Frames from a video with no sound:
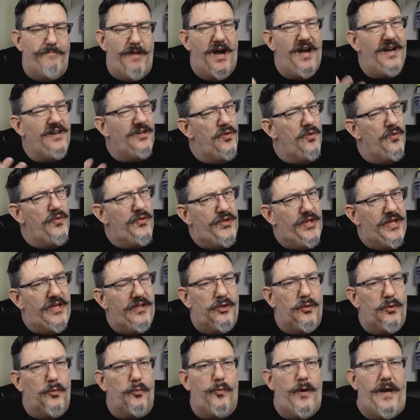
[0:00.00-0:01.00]
I don't think
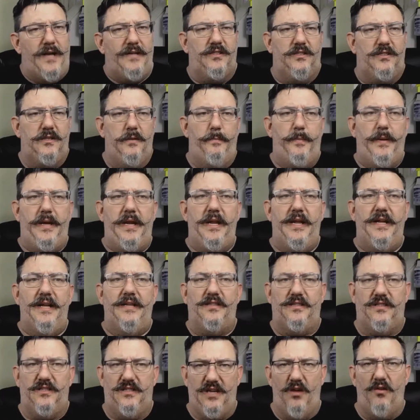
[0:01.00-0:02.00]
the recipe
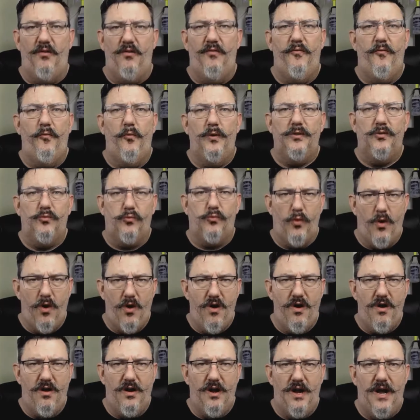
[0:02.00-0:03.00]
itself was
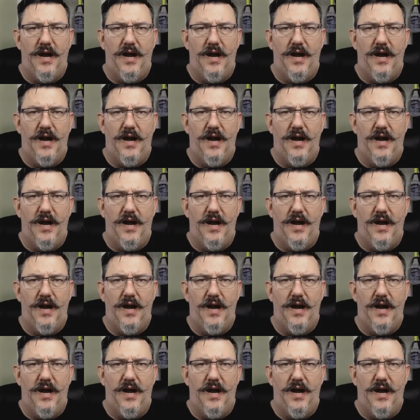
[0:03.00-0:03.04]
wrong.